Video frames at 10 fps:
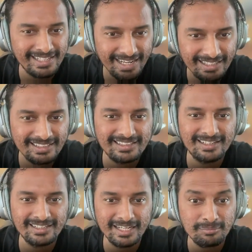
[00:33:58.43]
get
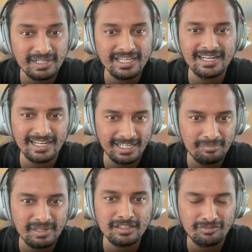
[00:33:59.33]
get
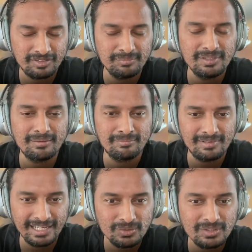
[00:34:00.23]
pre-alignment from them.
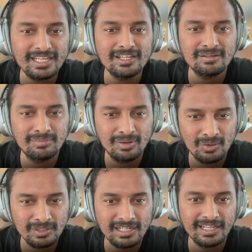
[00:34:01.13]
Like think
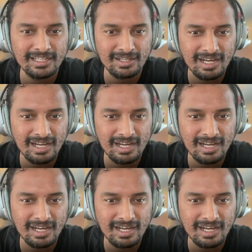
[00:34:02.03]
about like